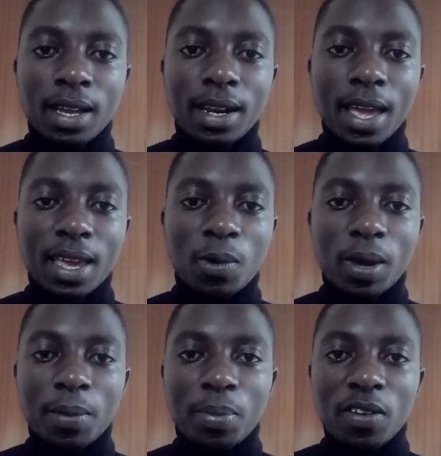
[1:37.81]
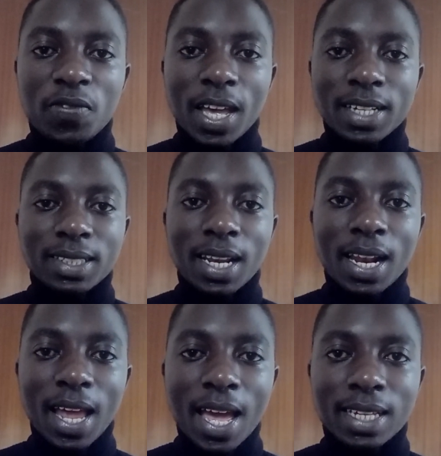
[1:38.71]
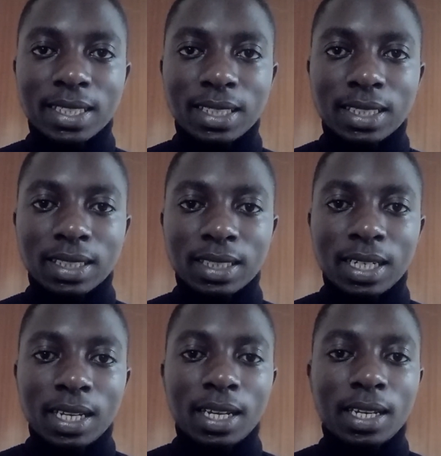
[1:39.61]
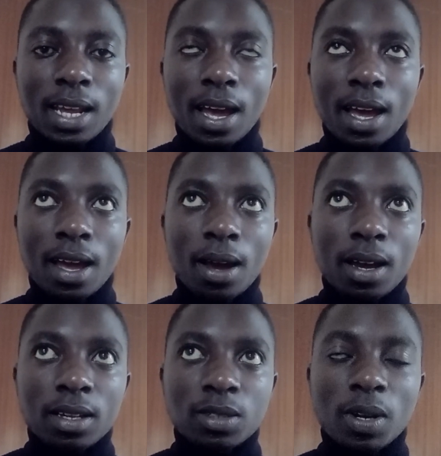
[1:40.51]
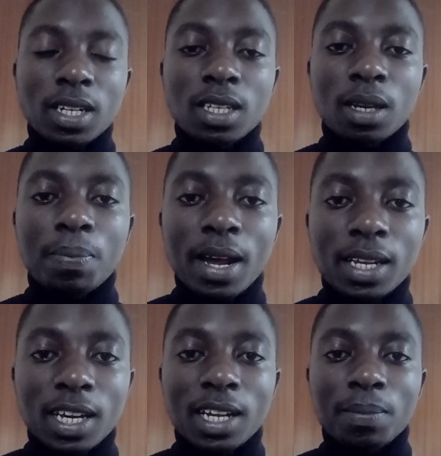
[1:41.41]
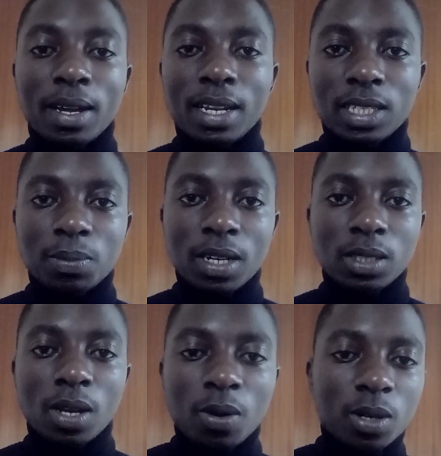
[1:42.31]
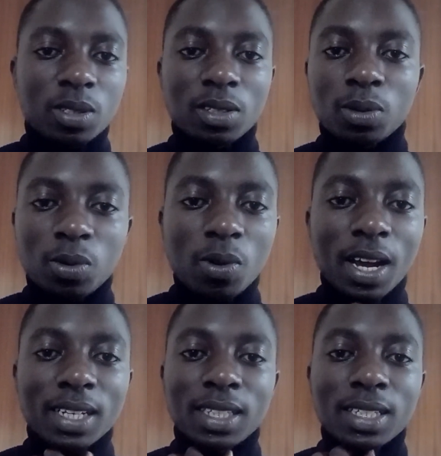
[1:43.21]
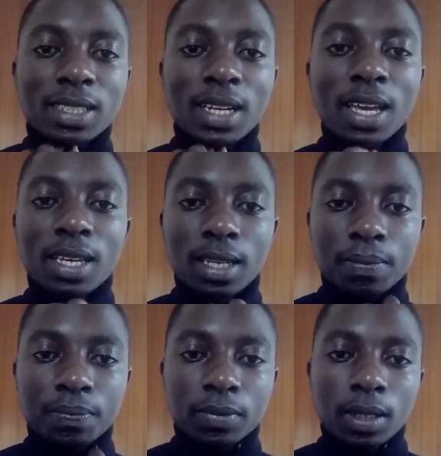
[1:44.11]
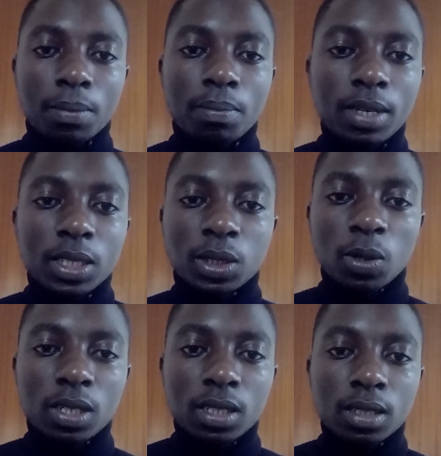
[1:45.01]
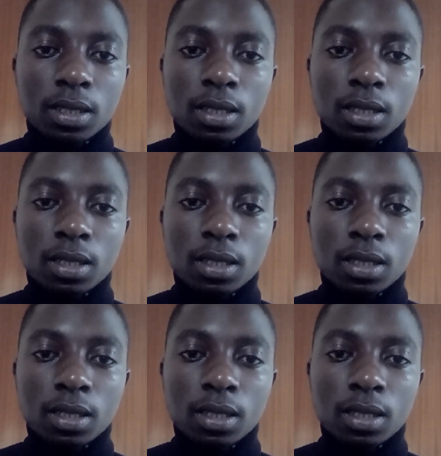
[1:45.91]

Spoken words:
like we previously learned in strategic planning and management, we are going to look at things like mission,